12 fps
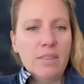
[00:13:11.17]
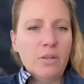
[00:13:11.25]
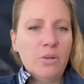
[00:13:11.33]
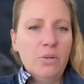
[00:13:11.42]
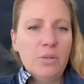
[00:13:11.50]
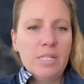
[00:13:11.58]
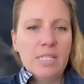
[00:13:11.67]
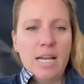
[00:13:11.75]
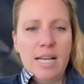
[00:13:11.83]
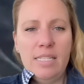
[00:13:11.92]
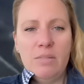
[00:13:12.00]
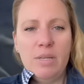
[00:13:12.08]
the current
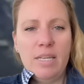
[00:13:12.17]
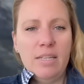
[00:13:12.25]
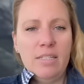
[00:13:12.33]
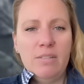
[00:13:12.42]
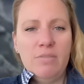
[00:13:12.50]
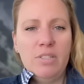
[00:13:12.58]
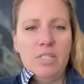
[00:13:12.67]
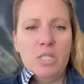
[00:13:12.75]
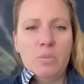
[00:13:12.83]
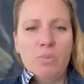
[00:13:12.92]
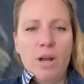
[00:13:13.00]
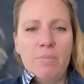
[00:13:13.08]
seismic activity
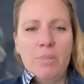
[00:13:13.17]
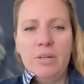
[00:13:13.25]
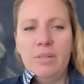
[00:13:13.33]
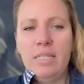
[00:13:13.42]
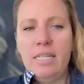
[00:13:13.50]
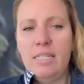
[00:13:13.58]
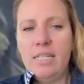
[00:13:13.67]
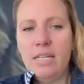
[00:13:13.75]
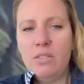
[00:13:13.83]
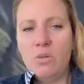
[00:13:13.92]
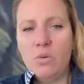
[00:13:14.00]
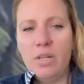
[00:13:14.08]
is primarily
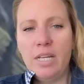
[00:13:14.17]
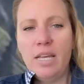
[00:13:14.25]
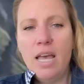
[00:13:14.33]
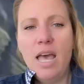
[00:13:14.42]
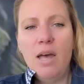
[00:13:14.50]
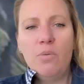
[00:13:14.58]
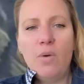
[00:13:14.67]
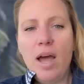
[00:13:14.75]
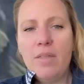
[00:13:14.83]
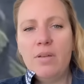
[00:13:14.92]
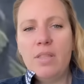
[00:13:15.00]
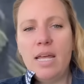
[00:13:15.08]
tectonic
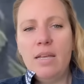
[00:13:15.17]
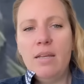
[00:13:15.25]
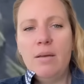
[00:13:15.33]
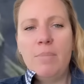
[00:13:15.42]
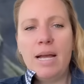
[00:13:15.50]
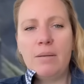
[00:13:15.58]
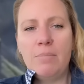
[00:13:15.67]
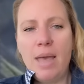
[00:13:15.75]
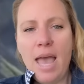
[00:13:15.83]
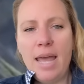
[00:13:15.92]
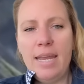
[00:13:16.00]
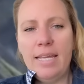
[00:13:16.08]
rather than
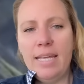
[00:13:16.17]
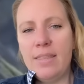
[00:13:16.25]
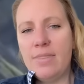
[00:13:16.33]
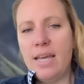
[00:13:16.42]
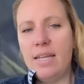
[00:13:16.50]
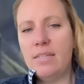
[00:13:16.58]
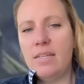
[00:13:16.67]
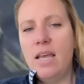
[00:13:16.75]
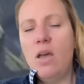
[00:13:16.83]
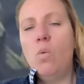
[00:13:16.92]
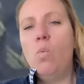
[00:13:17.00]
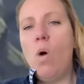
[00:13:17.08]
magmatic, and that
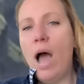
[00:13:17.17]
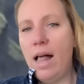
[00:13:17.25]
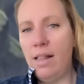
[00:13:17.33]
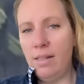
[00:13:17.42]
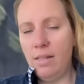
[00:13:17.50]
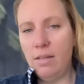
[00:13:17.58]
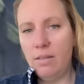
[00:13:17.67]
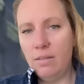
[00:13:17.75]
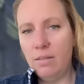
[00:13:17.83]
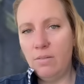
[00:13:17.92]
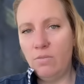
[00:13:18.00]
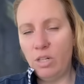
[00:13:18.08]
while
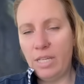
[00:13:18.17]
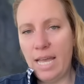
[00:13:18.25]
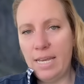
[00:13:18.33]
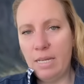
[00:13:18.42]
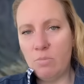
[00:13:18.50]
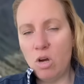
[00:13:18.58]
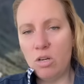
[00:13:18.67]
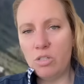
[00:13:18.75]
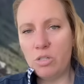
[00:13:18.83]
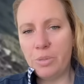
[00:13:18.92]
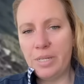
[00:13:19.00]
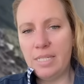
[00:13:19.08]
volcanic
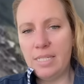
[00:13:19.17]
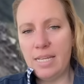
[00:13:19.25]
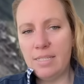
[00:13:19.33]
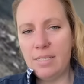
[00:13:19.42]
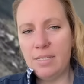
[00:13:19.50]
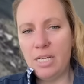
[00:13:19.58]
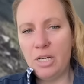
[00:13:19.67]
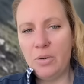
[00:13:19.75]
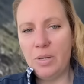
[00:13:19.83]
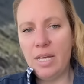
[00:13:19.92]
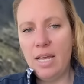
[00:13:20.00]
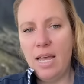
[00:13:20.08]
monitoring is
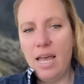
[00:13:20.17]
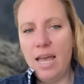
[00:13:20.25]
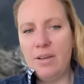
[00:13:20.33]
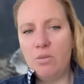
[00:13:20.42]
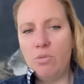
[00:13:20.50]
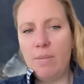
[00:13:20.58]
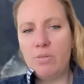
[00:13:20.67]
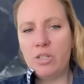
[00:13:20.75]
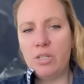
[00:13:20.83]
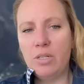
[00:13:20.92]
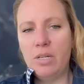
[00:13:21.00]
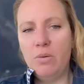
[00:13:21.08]
necessary, an
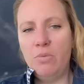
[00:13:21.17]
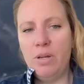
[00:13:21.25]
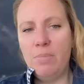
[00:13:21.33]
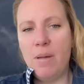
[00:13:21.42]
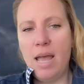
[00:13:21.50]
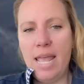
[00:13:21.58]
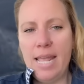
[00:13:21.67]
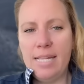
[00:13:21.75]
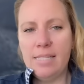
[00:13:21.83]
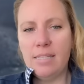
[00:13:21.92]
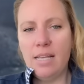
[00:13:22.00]
eruption remains